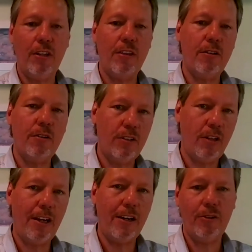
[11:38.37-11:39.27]
and their
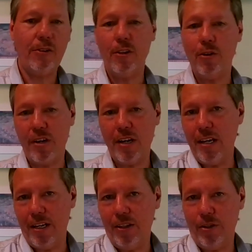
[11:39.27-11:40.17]
desires and their
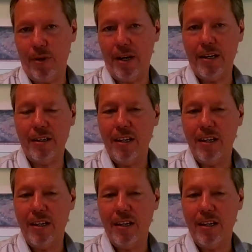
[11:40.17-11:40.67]
needs, right?